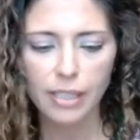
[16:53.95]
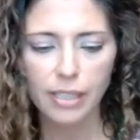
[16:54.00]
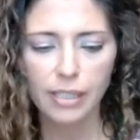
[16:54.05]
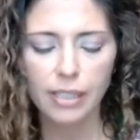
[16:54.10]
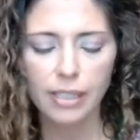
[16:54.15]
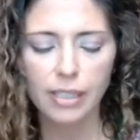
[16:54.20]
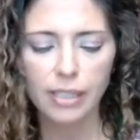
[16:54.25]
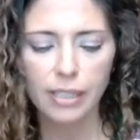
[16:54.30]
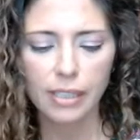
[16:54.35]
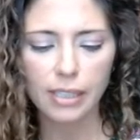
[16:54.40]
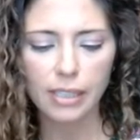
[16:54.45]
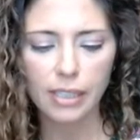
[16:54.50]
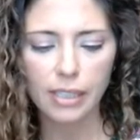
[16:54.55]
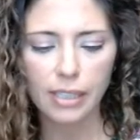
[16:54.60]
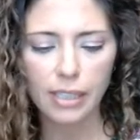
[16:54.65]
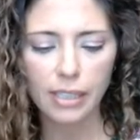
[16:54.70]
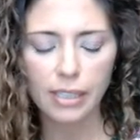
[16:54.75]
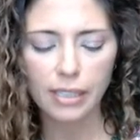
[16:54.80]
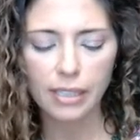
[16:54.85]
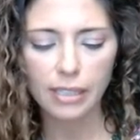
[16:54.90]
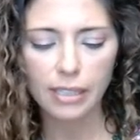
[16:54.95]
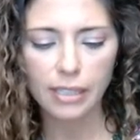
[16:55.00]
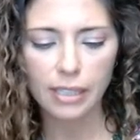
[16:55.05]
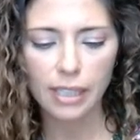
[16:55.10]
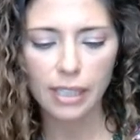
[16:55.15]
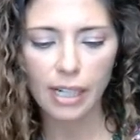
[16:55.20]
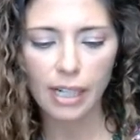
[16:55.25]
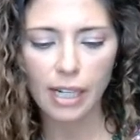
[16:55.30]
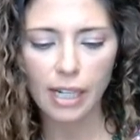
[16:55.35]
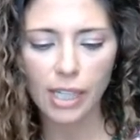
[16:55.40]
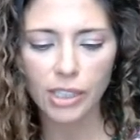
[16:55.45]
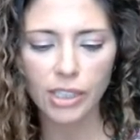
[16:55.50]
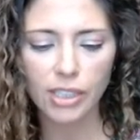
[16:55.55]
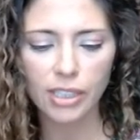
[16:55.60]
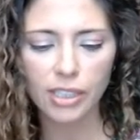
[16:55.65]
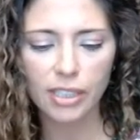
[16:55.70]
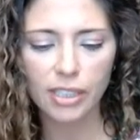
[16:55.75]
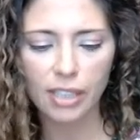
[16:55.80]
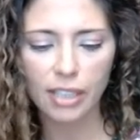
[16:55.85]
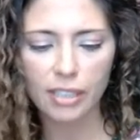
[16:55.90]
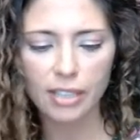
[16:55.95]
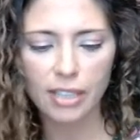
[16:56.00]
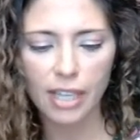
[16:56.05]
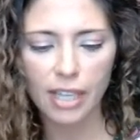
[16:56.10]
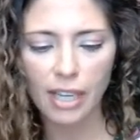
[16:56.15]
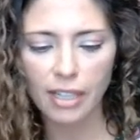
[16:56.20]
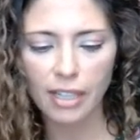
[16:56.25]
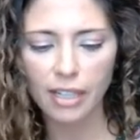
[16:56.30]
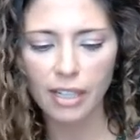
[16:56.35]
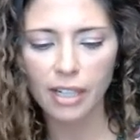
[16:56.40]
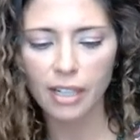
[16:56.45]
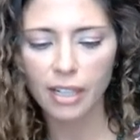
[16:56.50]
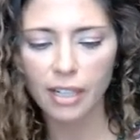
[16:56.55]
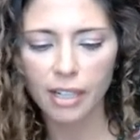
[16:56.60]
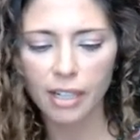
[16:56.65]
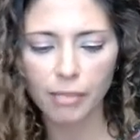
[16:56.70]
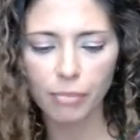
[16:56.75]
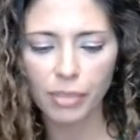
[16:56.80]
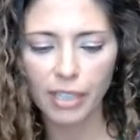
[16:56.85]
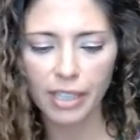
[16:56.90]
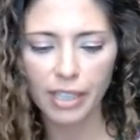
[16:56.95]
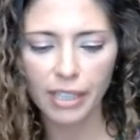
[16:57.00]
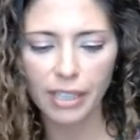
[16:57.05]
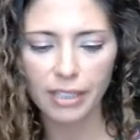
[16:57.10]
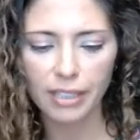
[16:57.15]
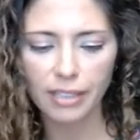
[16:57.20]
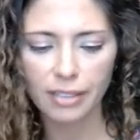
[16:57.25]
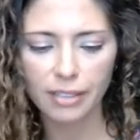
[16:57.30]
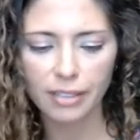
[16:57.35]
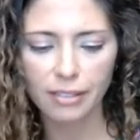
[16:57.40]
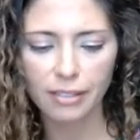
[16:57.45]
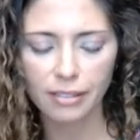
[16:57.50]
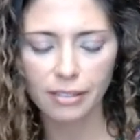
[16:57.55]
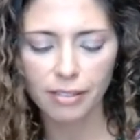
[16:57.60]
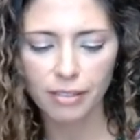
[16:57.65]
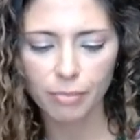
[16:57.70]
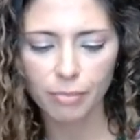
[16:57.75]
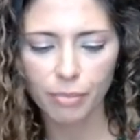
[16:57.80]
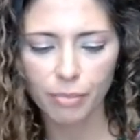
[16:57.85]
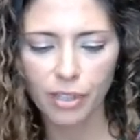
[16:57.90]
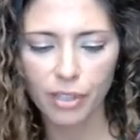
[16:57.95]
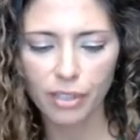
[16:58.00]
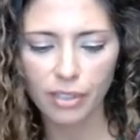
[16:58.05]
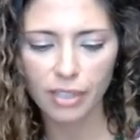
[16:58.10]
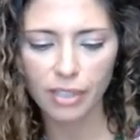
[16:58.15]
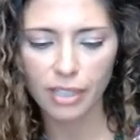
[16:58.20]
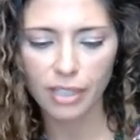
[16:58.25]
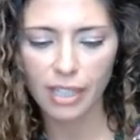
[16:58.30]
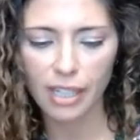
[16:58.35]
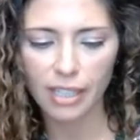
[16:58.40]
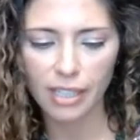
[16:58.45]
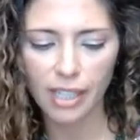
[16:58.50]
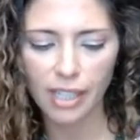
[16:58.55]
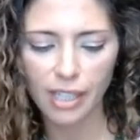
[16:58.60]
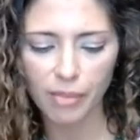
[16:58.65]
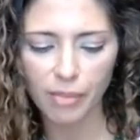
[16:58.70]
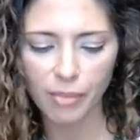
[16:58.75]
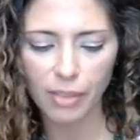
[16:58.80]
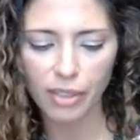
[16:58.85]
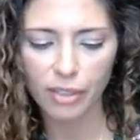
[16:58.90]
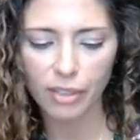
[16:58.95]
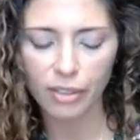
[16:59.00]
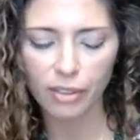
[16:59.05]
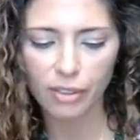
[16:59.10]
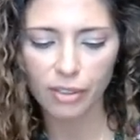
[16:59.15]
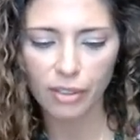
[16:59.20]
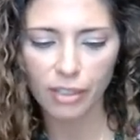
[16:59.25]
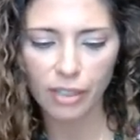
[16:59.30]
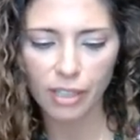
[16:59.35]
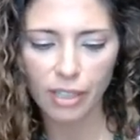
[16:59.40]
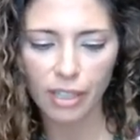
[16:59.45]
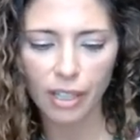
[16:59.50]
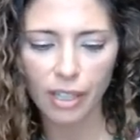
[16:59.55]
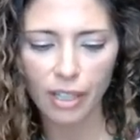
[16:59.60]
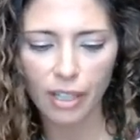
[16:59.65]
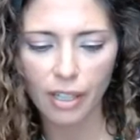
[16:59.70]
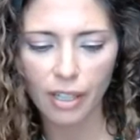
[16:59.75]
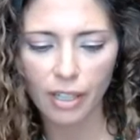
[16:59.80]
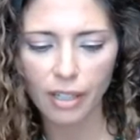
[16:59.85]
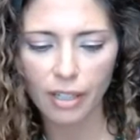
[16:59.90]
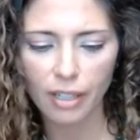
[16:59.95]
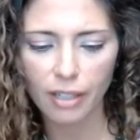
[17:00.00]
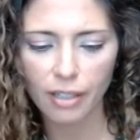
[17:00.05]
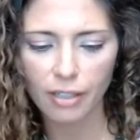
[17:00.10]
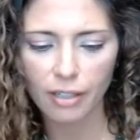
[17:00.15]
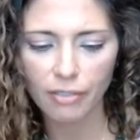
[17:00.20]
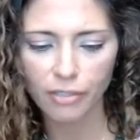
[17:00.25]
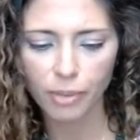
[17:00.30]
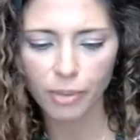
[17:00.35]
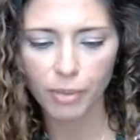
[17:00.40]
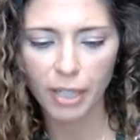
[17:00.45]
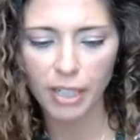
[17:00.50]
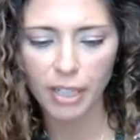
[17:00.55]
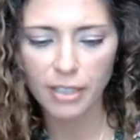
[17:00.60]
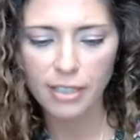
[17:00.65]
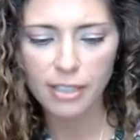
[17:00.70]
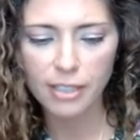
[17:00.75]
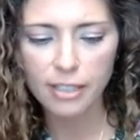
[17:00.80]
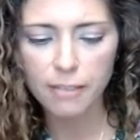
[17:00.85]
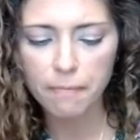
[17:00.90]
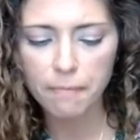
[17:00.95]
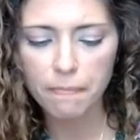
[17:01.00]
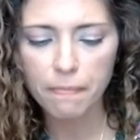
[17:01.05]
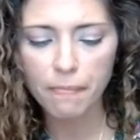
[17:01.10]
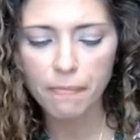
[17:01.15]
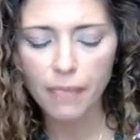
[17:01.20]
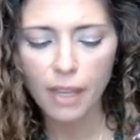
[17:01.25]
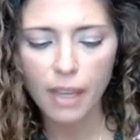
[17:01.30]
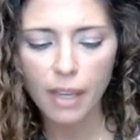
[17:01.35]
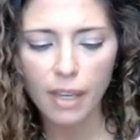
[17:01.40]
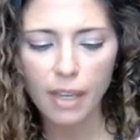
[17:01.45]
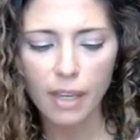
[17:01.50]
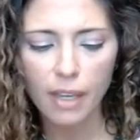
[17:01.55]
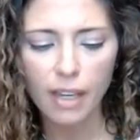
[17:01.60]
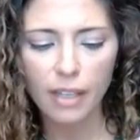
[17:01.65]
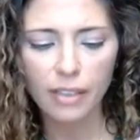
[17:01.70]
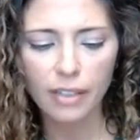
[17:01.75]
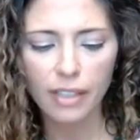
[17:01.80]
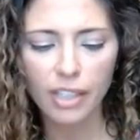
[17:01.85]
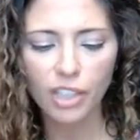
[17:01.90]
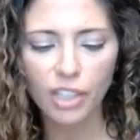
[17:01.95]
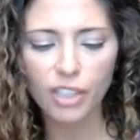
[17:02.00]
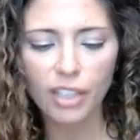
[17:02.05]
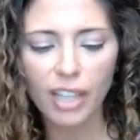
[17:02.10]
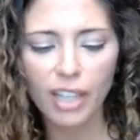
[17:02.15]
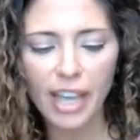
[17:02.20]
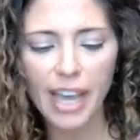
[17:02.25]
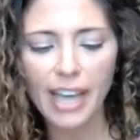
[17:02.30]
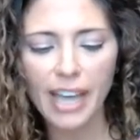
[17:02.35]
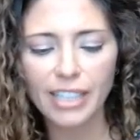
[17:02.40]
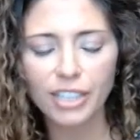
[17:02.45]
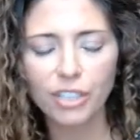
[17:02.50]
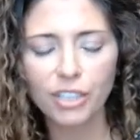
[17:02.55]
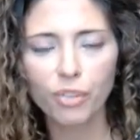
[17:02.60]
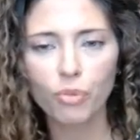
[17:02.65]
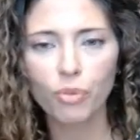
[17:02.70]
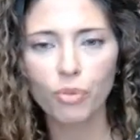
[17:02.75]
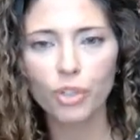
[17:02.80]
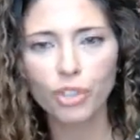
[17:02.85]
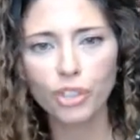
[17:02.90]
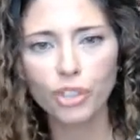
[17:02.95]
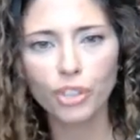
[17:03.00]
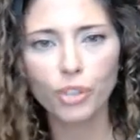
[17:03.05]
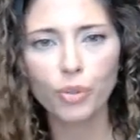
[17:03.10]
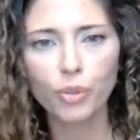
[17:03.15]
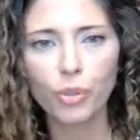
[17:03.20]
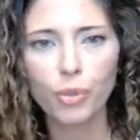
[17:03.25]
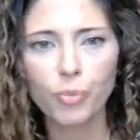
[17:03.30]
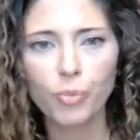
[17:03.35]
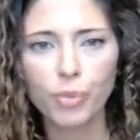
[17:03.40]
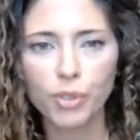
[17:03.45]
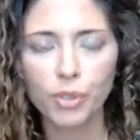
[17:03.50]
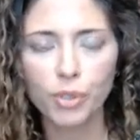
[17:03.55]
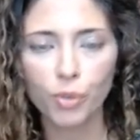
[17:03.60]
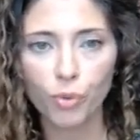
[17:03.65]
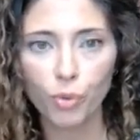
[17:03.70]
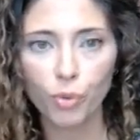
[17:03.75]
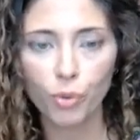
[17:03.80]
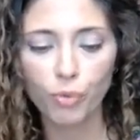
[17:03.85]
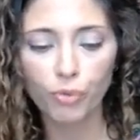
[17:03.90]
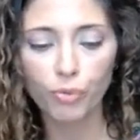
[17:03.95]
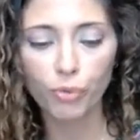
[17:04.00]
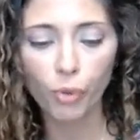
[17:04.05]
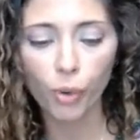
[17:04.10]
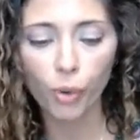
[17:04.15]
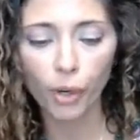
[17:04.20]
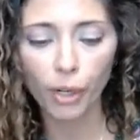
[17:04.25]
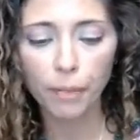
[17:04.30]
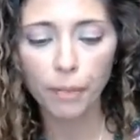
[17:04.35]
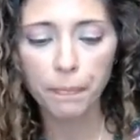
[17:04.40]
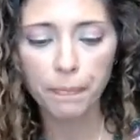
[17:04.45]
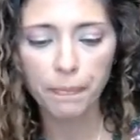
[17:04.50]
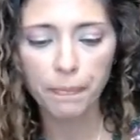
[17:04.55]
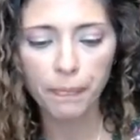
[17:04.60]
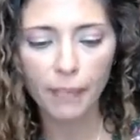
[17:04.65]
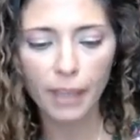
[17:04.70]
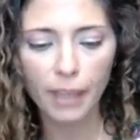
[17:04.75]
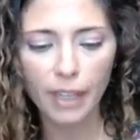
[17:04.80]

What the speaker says: And I'll discuss that complex part to that name here in a few minutes. And then your last Runyon group is group 4, and